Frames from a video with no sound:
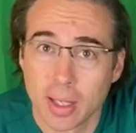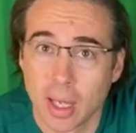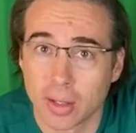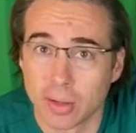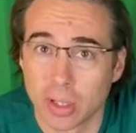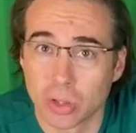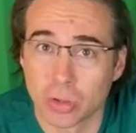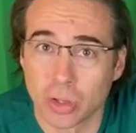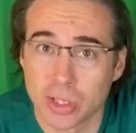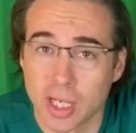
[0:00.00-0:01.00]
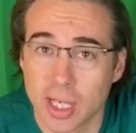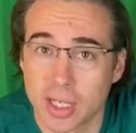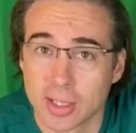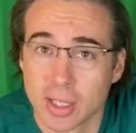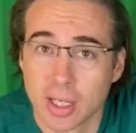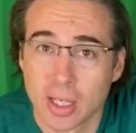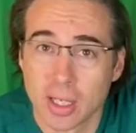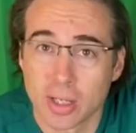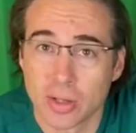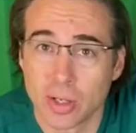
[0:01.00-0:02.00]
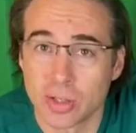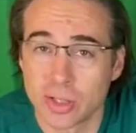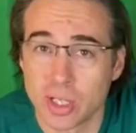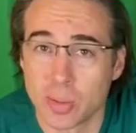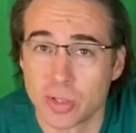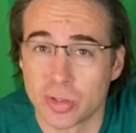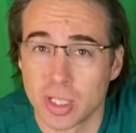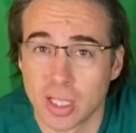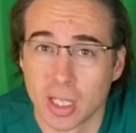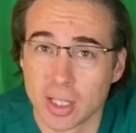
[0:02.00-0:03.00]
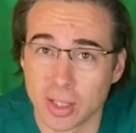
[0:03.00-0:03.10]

And the little crosshairs, those demonstrating